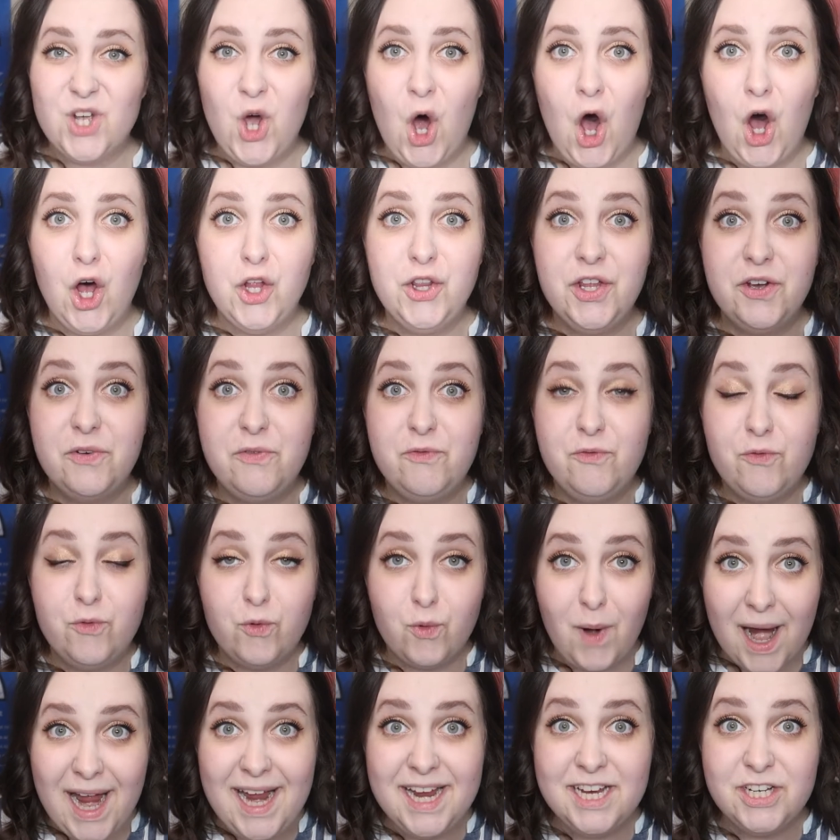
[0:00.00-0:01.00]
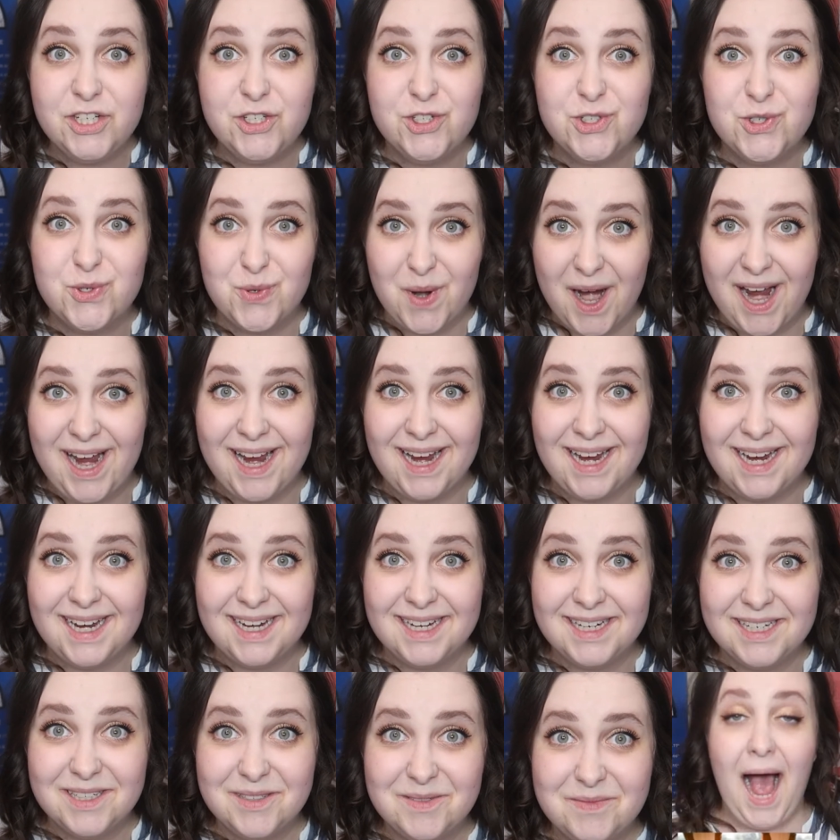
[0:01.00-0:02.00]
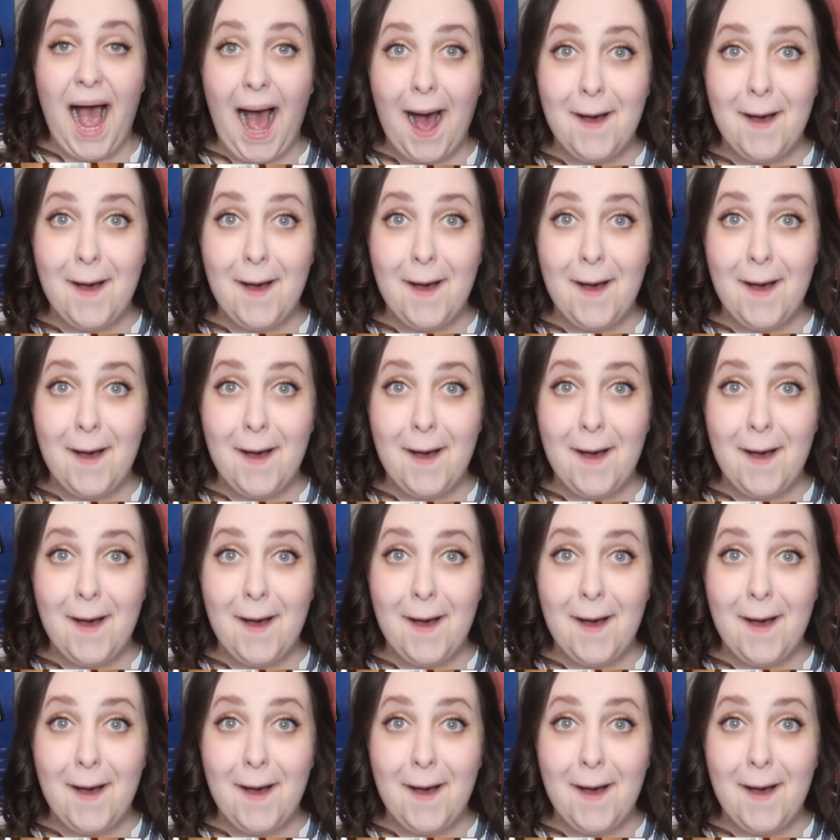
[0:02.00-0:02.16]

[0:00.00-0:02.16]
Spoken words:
called a freight train.